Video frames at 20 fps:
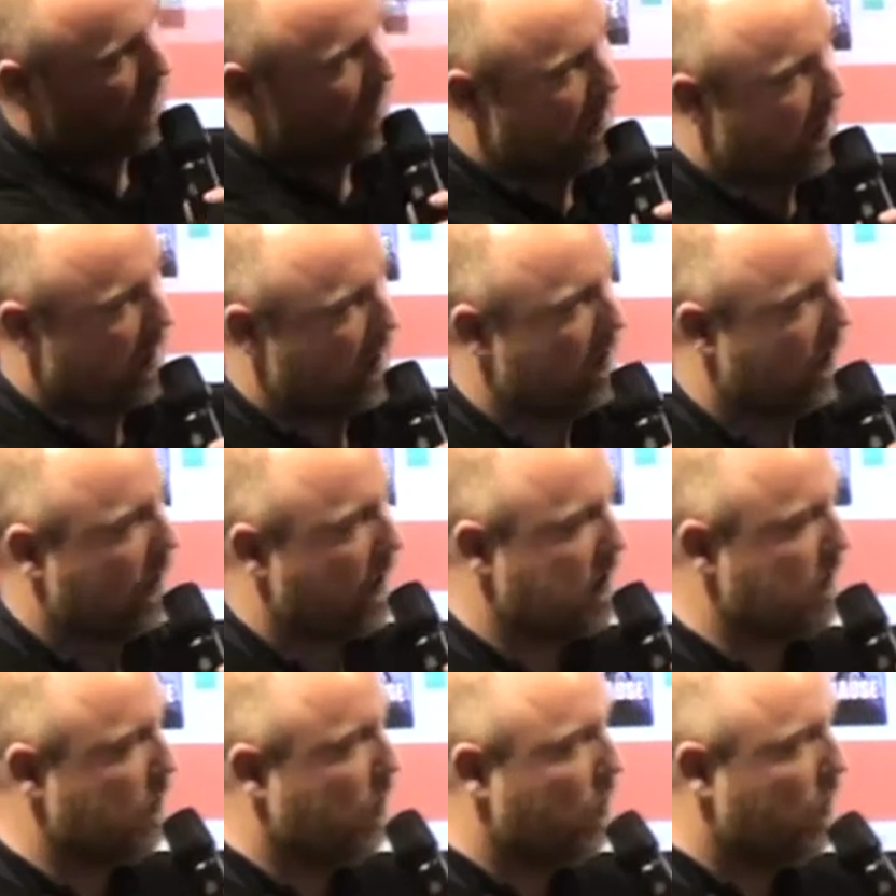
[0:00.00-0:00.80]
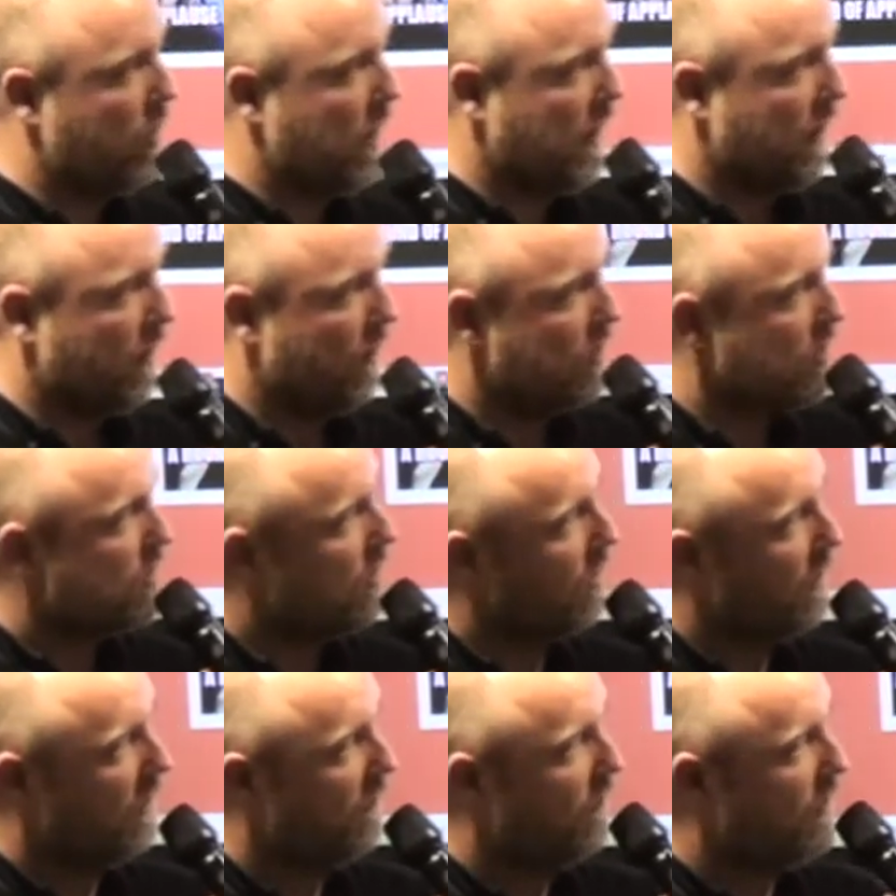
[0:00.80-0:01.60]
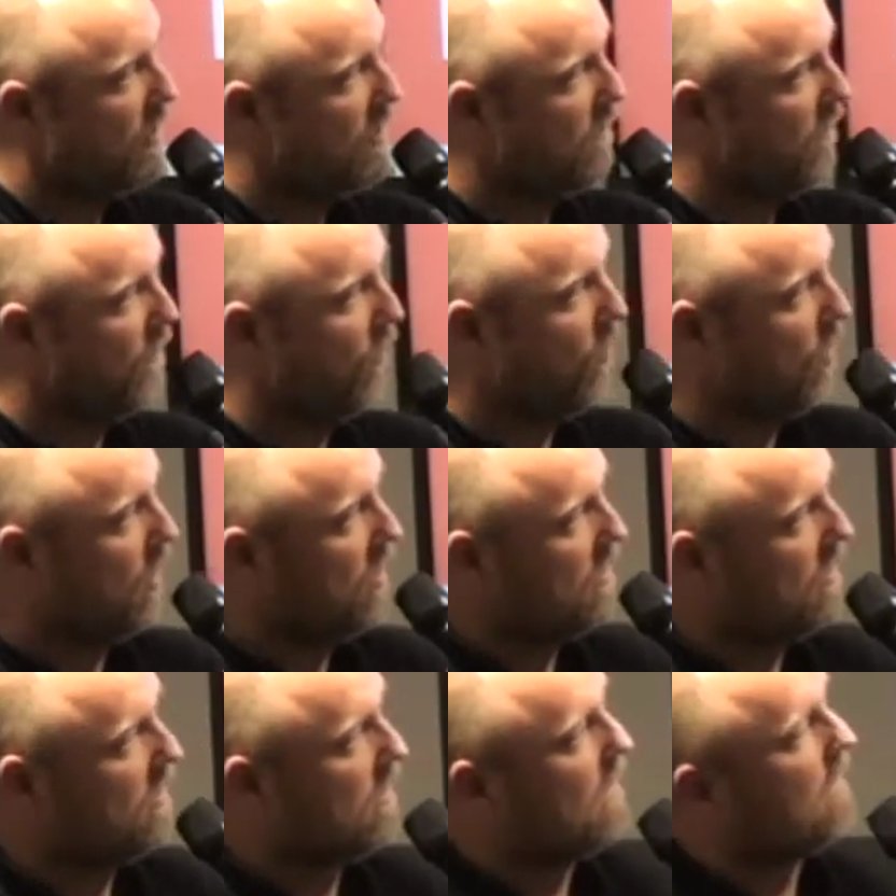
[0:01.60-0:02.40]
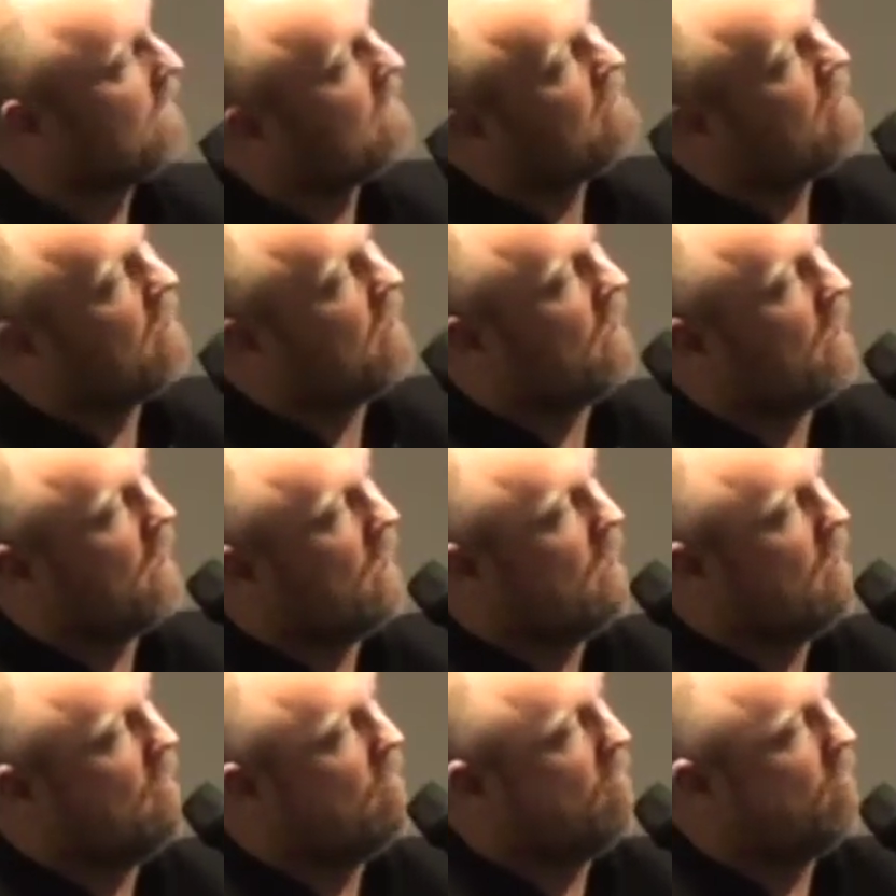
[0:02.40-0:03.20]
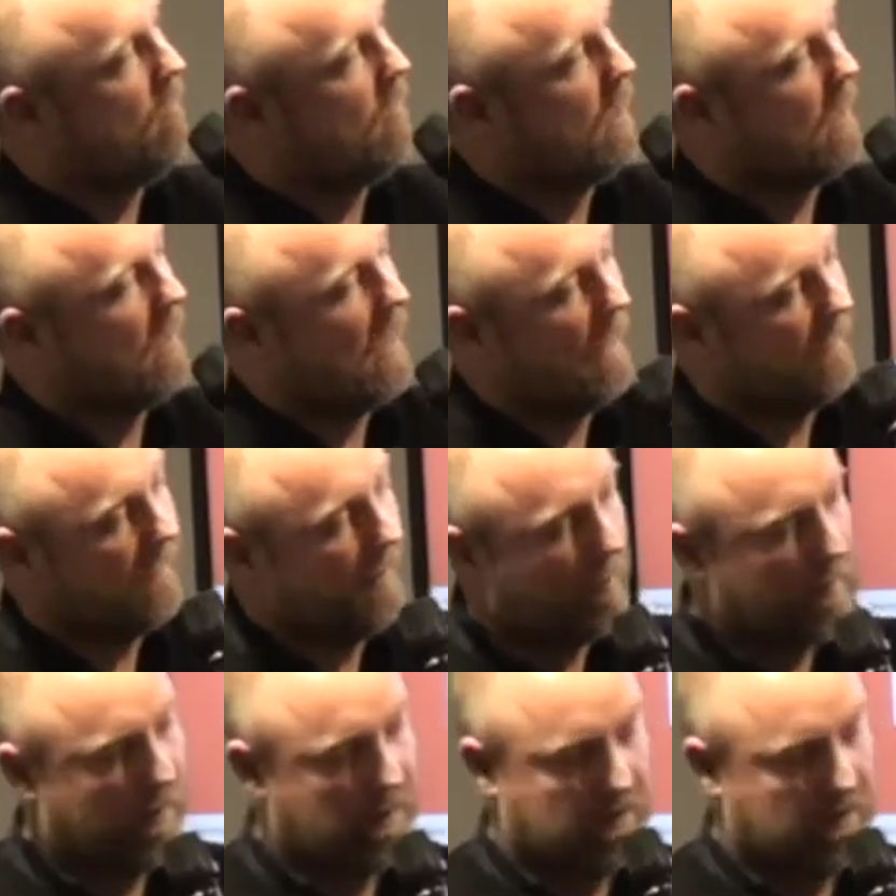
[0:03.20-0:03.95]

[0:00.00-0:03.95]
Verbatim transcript: in a, like a small kiosk on the first floor. Um, I had that